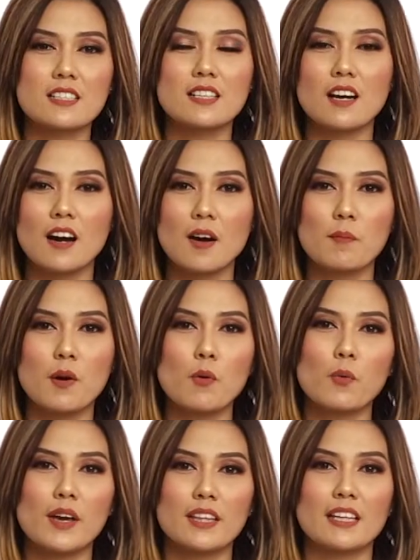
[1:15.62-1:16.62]
does
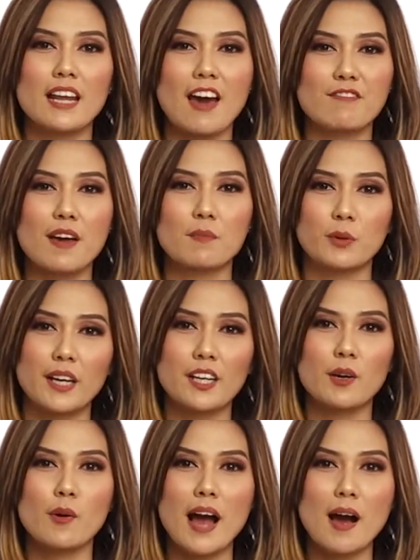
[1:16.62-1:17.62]
come with an FM
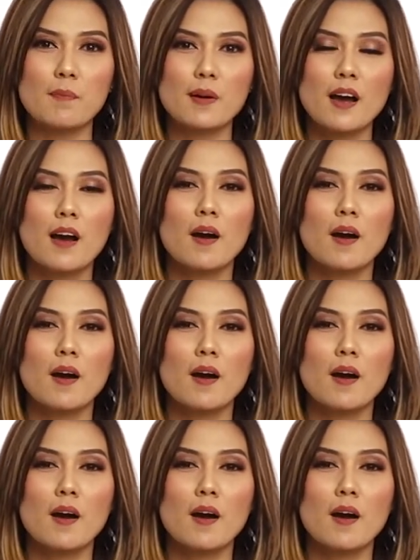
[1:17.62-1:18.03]
radio app,